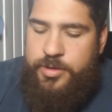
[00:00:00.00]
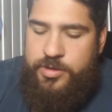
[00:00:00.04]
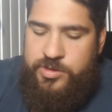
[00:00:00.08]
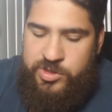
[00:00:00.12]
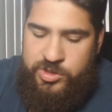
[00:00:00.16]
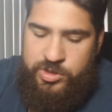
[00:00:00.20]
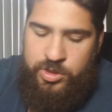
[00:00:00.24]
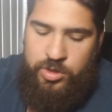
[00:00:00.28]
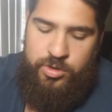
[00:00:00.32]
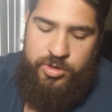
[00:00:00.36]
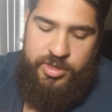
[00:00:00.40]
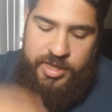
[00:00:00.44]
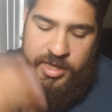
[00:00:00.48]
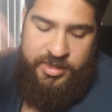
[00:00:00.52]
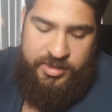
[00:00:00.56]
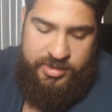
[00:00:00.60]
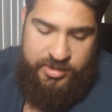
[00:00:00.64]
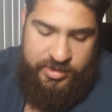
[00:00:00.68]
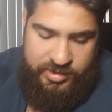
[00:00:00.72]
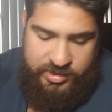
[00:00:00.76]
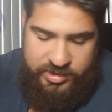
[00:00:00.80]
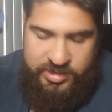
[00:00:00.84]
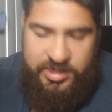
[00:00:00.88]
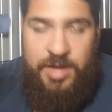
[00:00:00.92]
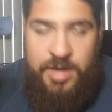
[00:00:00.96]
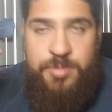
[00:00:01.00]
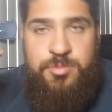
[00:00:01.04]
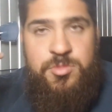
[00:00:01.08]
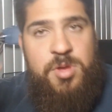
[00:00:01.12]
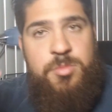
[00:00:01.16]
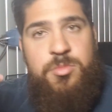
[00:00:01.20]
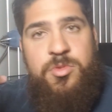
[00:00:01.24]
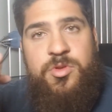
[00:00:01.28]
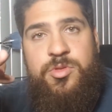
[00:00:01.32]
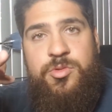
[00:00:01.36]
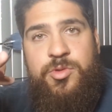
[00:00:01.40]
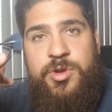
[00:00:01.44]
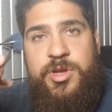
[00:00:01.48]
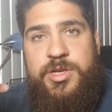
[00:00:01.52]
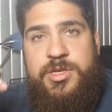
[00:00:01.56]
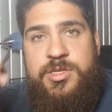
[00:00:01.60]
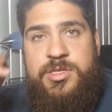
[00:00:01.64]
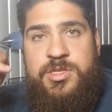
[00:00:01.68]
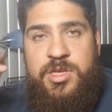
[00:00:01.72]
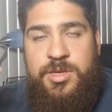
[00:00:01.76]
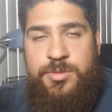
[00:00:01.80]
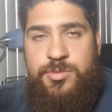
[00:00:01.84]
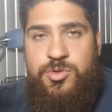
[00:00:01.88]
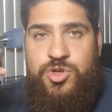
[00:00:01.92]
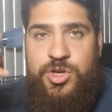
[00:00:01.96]
So that's step number 3 is
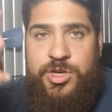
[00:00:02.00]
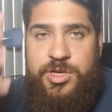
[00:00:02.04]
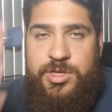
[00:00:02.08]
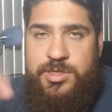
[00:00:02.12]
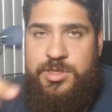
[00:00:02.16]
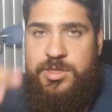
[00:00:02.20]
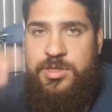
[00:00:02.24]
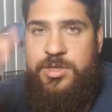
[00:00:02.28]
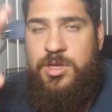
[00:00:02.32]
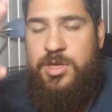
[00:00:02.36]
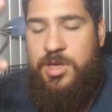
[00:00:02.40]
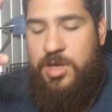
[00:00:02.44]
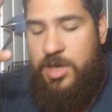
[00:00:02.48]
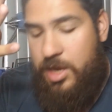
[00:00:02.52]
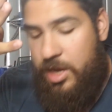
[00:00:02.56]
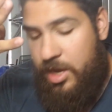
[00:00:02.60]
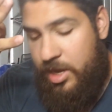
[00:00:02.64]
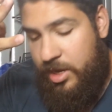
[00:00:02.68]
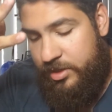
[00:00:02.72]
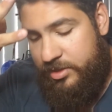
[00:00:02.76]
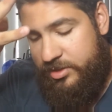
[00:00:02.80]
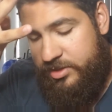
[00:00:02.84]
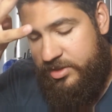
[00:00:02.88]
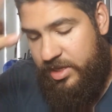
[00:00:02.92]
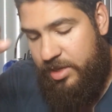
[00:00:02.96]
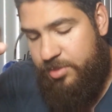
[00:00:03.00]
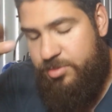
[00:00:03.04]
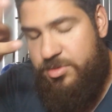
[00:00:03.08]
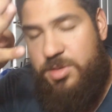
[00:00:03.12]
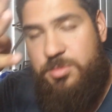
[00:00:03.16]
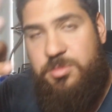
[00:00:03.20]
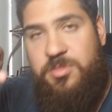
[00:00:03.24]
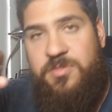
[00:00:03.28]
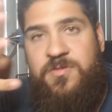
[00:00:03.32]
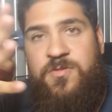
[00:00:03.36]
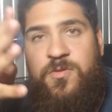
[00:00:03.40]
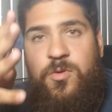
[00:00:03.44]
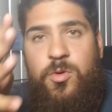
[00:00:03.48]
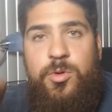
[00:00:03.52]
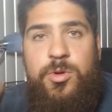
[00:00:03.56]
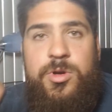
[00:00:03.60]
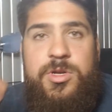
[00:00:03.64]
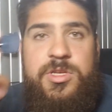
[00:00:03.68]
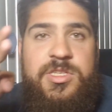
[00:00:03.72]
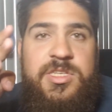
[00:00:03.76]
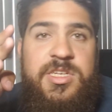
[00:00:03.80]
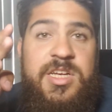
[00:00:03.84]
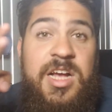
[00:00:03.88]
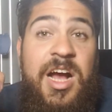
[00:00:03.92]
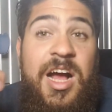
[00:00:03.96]
skip tracing. Step number 4
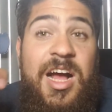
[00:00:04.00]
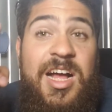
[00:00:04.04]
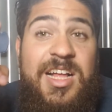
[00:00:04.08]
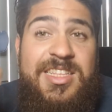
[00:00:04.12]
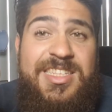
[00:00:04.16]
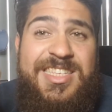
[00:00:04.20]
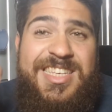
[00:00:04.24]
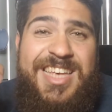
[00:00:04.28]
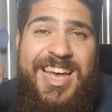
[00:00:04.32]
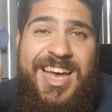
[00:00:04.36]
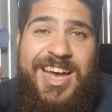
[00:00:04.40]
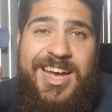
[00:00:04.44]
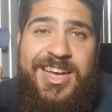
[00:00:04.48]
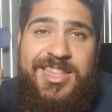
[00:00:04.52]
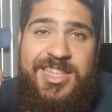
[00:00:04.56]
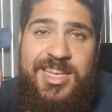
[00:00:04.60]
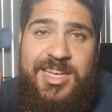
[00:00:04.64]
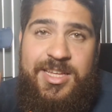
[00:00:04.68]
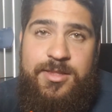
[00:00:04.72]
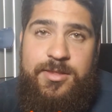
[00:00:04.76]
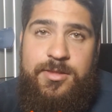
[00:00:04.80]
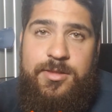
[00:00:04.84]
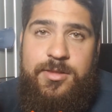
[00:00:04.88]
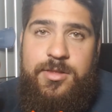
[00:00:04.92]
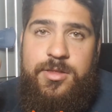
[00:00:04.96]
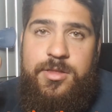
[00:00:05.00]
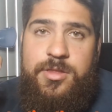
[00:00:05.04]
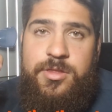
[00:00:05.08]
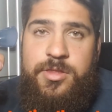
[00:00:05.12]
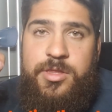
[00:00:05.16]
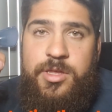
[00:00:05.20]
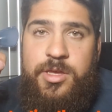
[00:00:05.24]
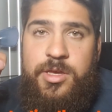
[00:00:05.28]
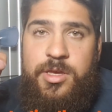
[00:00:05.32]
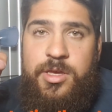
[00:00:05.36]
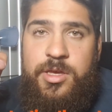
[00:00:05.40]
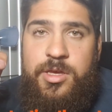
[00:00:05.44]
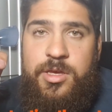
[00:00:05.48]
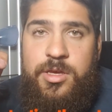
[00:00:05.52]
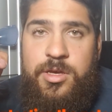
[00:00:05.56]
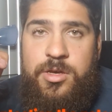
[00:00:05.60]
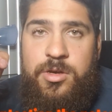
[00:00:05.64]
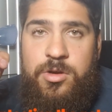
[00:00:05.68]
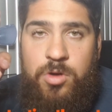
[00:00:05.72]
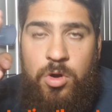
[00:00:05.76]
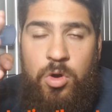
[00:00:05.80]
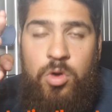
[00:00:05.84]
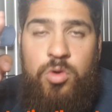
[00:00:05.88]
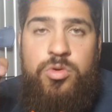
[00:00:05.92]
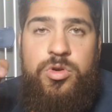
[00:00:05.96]
is contacting the
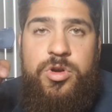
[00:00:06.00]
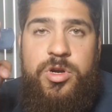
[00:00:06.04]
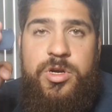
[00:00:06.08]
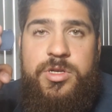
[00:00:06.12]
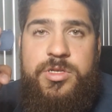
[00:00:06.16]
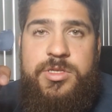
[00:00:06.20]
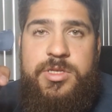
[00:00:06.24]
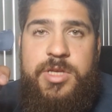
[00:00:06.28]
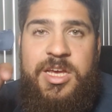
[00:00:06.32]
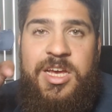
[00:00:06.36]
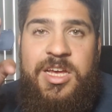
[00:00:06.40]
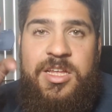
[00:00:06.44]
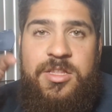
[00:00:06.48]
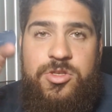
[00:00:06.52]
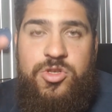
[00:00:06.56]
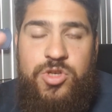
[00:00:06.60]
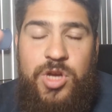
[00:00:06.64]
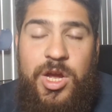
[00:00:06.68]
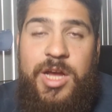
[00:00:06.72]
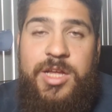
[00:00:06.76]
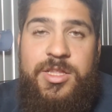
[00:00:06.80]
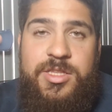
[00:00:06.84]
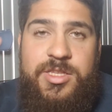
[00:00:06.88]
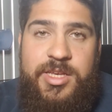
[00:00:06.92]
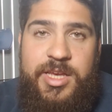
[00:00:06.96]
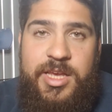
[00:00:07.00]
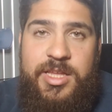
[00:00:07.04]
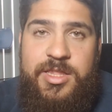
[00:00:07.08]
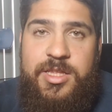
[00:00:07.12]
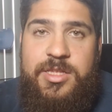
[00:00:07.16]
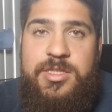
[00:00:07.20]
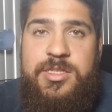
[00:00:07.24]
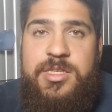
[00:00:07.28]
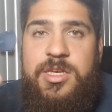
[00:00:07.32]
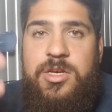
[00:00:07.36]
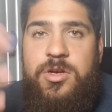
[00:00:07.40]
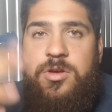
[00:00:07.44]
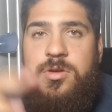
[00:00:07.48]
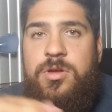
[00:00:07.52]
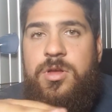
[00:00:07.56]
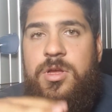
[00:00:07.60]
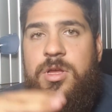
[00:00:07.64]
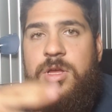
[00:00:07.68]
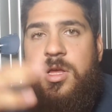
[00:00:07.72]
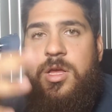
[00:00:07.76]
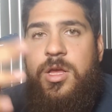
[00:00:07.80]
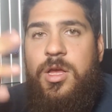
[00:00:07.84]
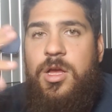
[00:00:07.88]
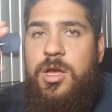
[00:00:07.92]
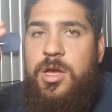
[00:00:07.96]
owners and trying to get the deal.
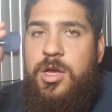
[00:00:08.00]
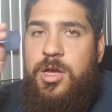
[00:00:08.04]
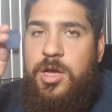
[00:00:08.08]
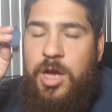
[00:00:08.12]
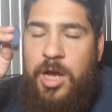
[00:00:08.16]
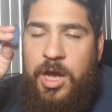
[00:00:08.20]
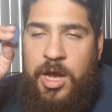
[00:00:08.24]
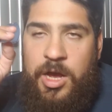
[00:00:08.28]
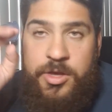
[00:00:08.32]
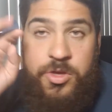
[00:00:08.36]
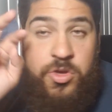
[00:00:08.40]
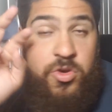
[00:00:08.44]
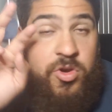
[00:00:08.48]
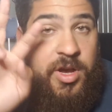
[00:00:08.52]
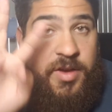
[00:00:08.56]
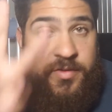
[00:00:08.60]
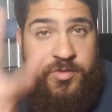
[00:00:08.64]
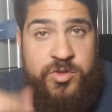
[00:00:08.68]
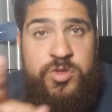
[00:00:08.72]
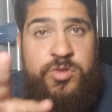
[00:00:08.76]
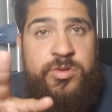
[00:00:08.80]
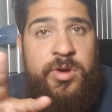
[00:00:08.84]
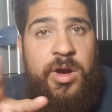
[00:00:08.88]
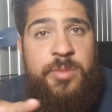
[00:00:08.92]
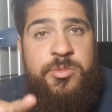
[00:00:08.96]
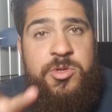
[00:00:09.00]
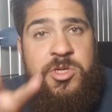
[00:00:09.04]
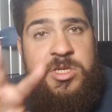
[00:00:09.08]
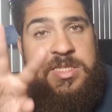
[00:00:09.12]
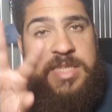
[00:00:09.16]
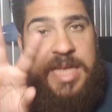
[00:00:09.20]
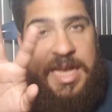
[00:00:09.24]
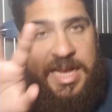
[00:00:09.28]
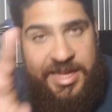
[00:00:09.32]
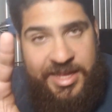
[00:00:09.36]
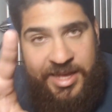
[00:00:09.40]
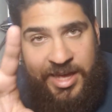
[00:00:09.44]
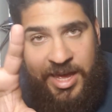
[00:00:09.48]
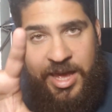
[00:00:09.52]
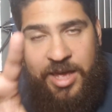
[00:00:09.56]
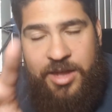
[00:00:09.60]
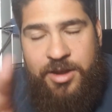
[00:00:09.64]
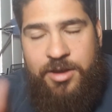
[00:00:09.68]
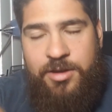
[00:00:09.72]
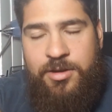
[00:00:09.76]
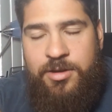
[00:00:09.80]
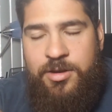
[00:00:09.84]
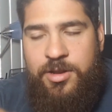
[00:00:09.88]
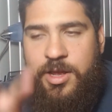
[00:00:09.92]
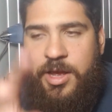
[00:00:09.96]
You have 2 options
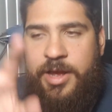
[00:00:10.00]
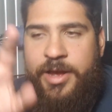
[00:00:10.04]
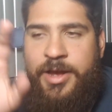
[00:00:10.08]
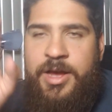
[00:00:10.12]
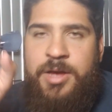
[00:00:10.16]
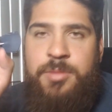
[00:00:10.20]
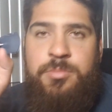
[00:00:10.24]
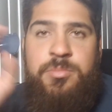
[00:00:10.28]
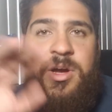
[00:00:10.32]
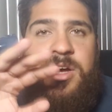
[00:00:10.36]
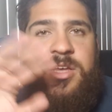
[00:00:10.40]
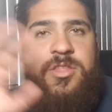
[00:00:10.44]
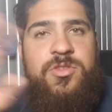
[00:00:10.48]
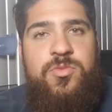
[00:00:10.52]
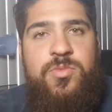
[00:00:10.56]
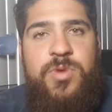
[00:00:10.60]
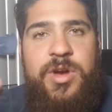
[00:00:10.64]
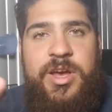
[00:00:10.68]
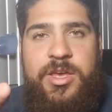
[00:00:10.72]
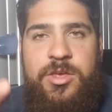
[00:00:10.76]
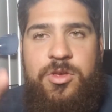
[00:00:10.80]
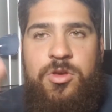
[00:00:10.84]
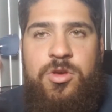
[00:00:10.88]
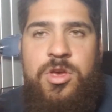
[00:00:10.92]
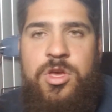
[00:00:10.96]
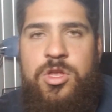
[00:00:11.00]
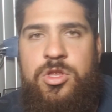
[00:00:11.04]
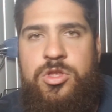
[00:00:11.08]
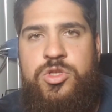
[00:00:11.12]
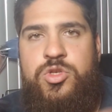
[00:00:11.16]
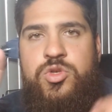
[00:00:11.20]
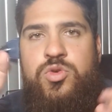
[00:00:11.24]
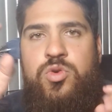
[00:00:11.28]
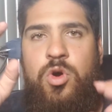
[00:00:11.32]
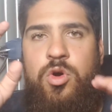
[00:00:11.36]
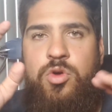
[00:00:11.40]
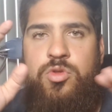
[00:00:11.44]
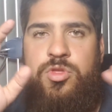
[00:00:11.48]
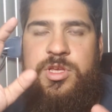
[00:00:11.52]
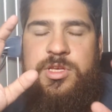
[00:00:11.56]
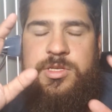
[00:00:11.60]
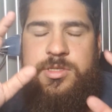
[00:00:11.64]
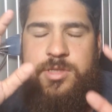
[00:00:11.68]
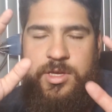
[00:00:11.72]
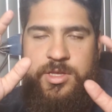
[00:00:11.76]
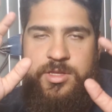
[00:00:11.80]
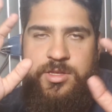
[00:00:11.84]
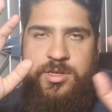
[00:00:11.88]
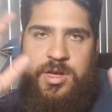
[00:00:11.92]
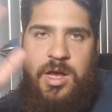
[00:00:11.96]
again. And by the way, you can do all
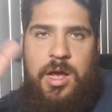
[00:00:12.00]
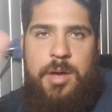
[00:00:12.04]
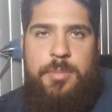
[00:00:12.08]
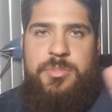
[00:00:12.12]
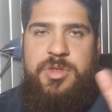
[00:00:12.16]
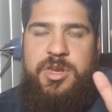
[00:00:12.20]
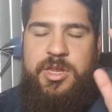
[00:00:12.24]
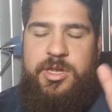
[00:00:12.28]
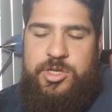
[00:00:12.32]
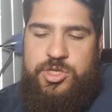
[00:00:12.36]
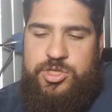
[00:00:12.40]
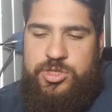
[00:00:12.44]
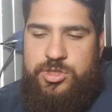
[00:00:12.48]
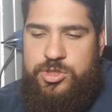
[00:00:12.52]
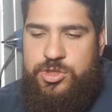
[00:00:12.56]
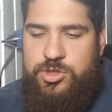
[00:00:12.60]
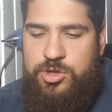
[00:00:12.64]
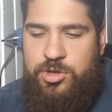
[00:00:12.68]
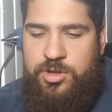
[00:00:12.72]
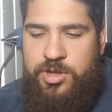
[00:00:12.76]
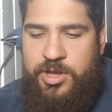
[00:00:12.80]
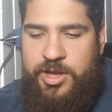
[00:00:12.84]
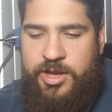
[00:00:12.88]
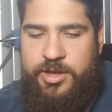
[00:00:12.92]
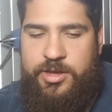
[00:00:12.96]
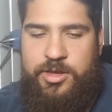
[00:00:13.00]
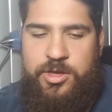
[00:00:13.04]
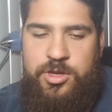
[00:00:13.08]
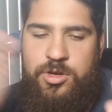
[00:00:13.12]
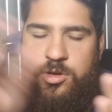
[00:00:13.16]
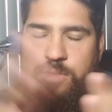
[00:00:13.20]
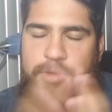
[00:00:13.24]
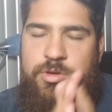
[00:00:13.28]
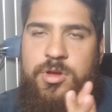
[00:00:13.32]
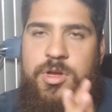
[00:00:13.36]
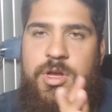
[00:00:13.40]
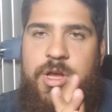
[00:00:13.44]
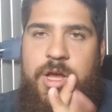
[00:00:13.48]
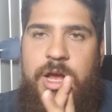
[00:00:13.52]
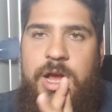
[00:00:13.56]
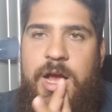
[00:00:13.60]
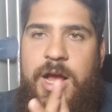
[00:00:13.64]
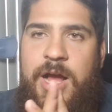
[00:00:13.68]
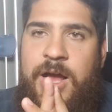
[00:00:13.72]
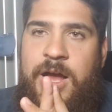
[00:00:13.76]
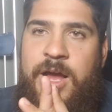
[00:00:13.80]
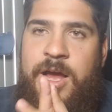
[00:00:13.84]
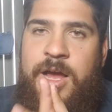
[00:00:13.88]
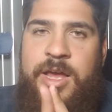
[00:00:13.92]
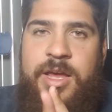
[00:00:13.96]
this in combination. So
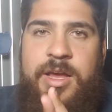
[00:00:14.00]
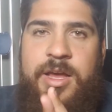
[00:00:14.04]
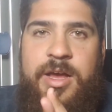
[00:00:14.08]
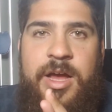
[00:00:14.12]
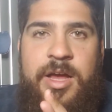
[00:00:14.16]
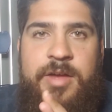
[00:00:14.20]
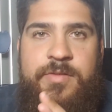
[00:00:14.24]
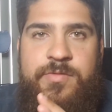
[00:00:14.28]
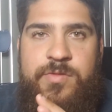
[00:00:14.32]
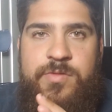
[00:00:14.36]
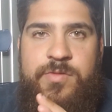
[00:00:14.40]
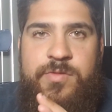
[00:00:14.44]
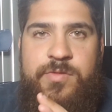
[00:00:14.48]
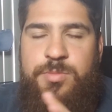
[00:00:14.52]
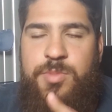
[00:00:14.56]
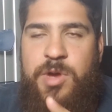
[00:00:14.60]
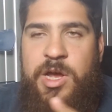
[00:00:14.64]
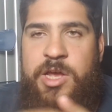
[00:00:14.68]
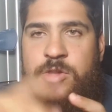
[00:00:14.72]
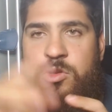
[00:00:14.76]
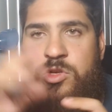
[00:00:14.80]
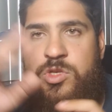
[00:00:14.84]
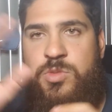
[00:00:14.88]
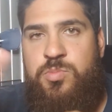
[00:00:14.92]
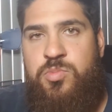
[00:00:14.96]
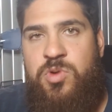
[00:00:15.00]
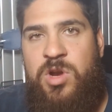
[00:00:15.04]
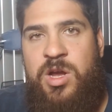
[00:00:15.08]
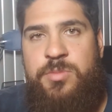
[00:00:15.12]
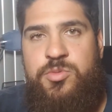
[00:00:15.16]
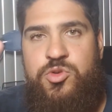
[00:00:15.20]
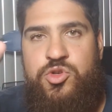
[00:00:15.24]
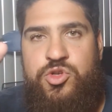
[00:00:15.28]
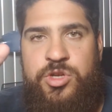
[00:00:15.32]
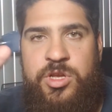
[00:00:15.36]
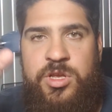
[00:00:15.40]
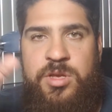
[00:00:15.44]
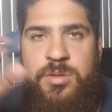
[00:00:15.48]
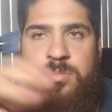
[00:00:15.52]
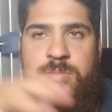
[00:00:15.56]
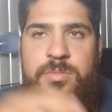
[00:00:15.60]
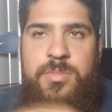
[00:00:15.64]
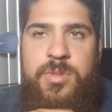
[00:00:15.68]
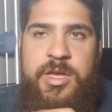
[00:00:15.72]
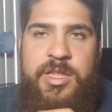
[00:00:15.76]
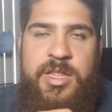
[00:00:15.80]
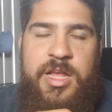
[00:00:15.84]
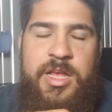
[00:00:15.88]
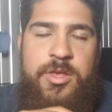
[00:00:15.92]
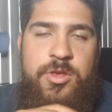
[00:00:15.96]
I for example, I use PropStream
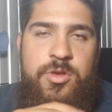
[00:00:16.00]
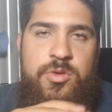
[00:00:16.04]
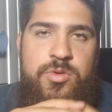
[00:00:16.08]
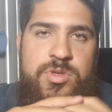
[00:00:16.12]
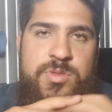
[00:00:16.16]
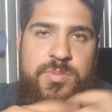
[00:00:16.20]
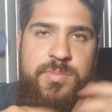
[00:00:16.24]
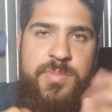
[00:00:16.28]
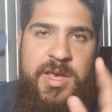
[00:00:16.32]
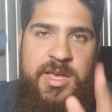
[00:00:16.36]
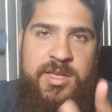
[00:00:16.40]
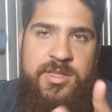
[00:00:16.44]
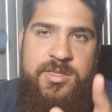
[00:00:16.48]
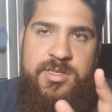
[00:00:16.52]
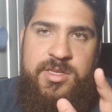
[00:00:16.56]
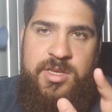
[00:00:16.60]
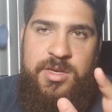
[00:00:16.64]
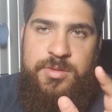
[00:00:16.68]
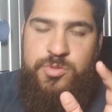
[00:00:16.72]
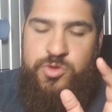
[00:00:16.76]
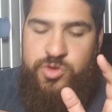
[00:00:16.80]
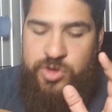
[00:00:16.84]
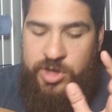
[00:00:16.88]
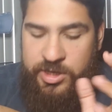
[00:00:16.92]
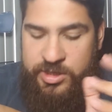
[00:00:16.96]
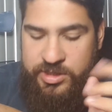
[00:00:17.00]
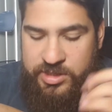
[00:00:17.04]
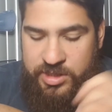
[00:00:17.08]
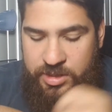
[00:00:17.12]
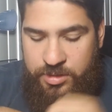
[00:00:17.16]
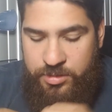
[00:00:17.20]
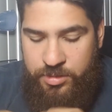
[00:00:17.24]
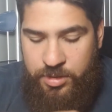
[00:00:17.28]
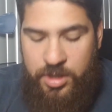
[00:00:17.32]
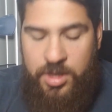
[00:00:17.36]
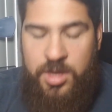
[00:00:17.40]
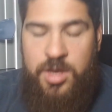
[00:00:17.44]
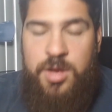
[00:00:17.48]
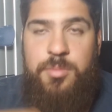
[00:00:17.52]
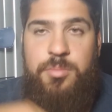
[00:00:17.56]
and I use paid skip tracing.